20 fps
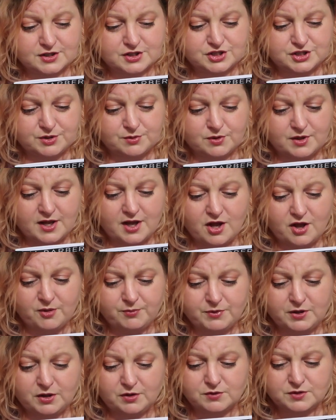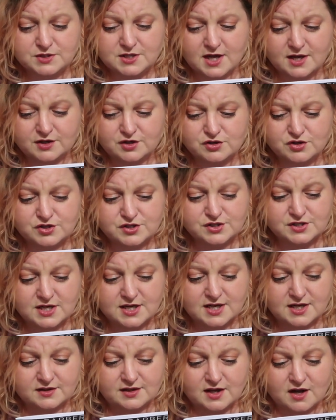she will help you to
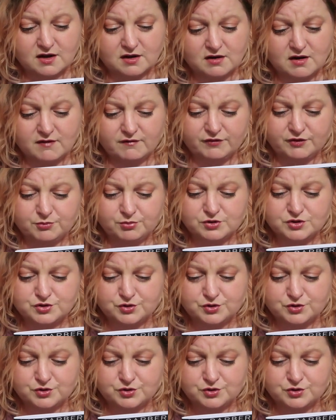understand the uncomfortable